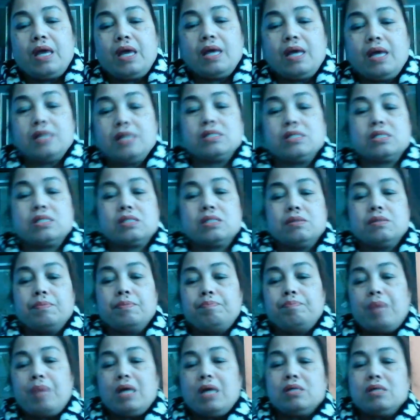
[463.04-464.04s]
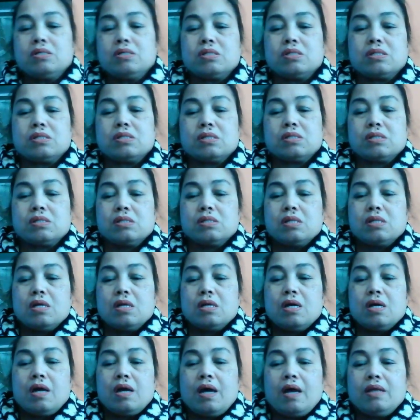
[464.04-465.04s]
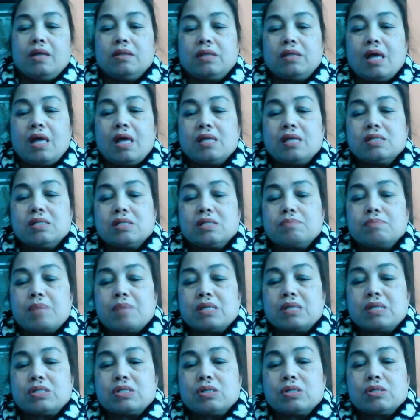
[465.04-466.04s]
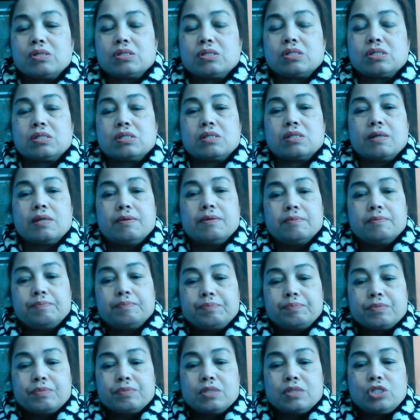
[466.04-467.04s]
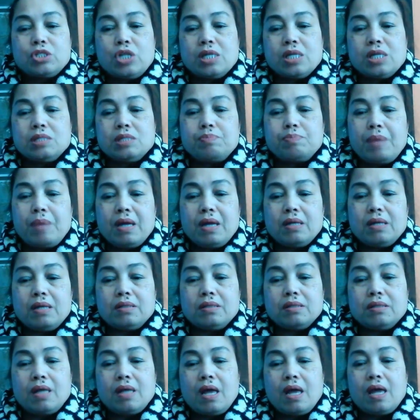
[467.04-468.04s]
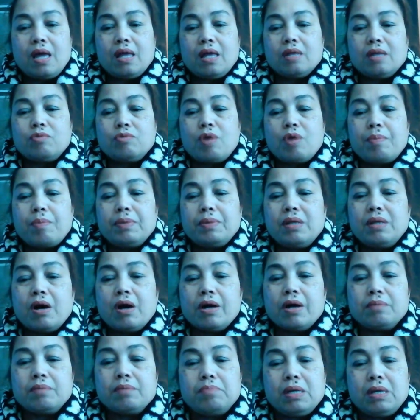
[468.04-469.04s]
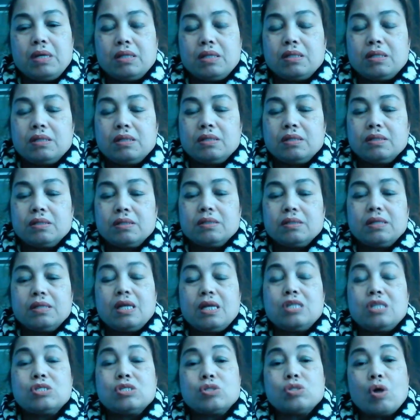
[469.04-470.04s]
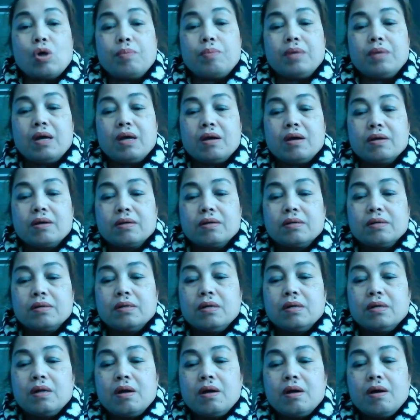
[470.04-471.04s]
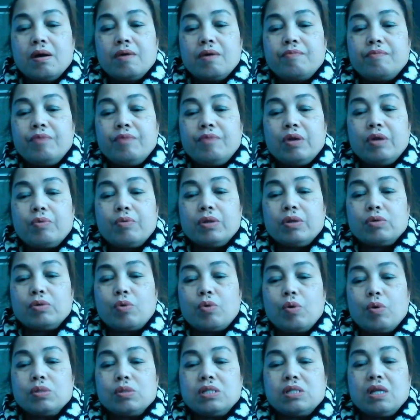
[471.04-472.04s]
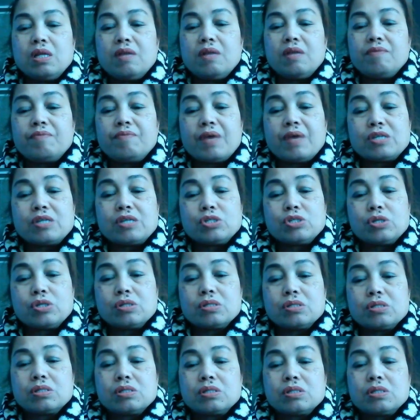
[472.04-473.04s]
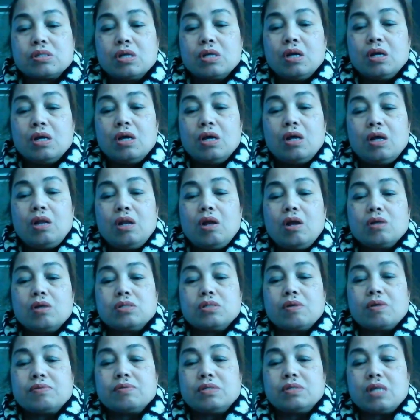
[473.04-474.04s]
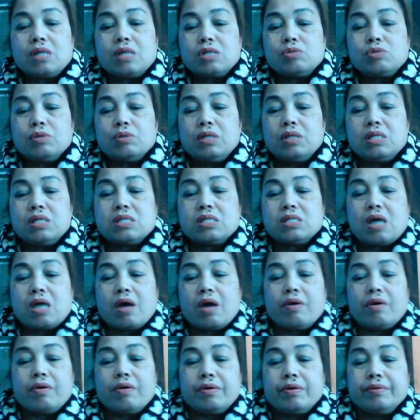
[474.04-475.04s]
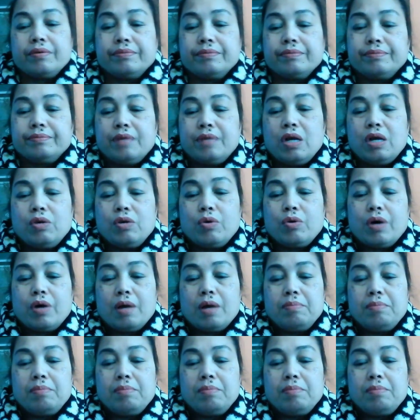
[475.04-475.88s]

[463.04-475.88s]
aches, pains, and tense muscles, chest pain, and rapid heartbeat, insomnia, frequent colds and infections, loss of sexual desire and or